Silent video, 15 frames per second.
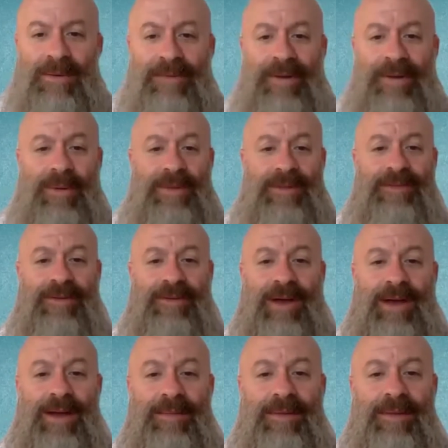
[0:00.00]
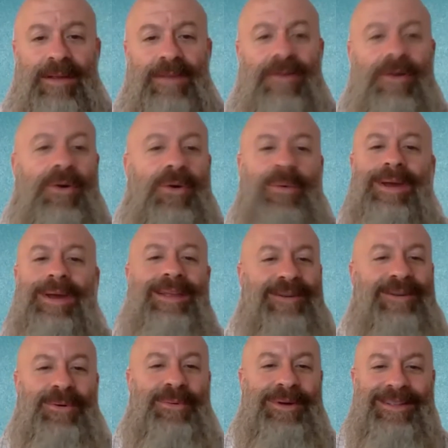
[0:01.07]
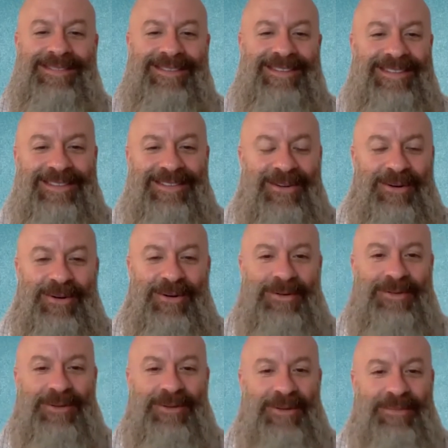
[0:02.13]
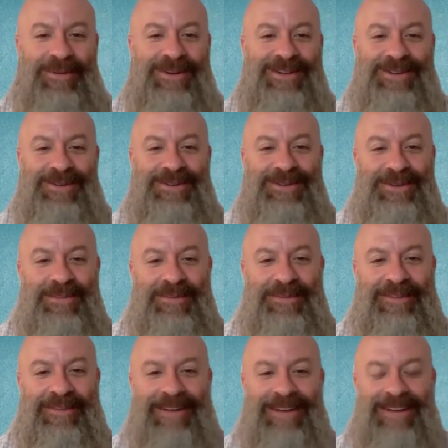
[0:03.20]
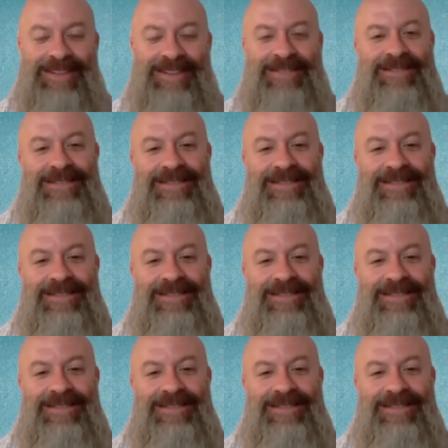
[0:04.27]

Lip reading: Very well described. So who wins in this whole sort of push towards open finance?